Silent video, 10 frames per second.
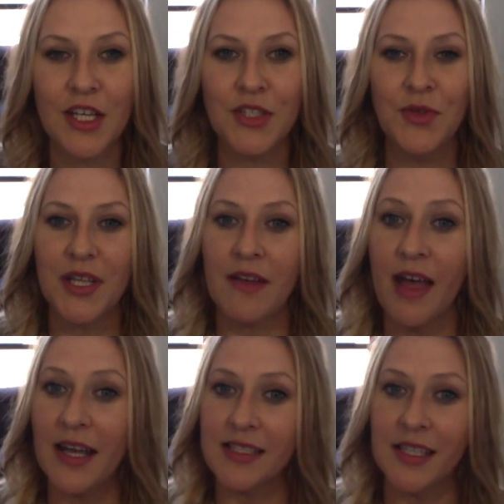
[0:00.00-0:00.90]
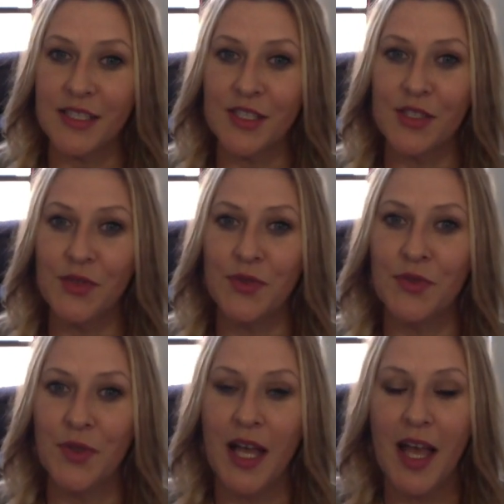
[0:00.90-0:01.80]
you could have access
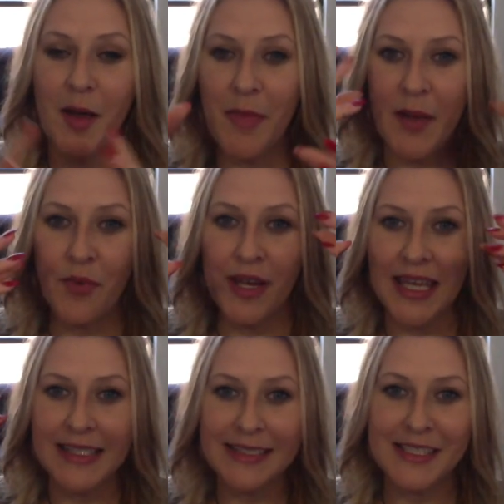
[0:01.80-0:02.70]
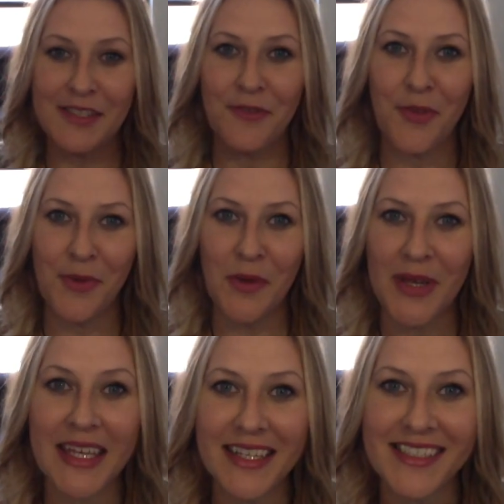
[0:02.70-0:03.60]
to my brains for 3
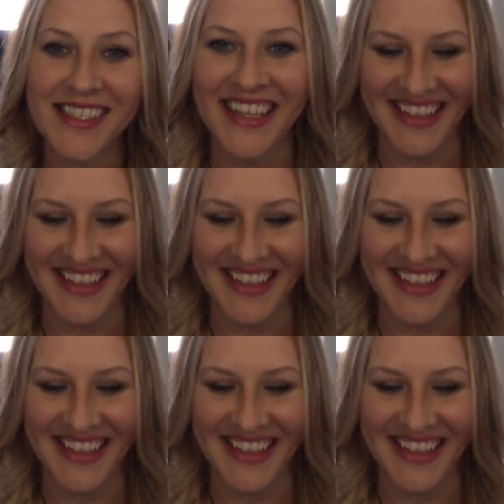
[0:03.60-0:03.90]
weeks.